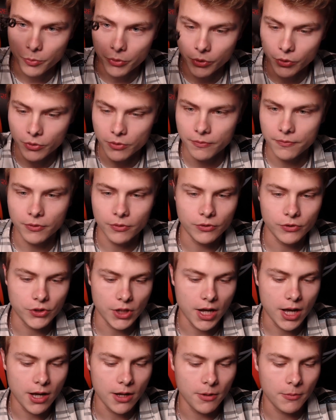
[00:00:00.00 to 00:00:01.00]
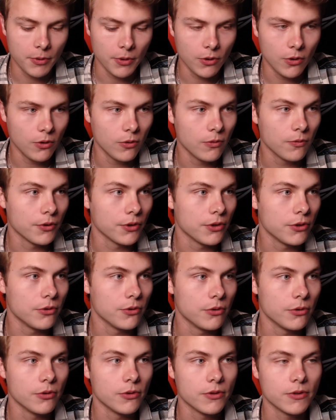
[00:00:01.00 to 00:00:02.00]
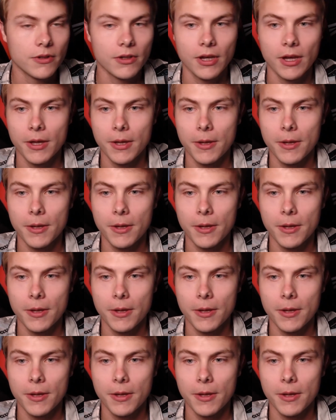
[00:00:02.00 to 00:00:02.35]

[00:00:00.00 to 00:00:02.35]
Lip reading: beautiful job. Overused.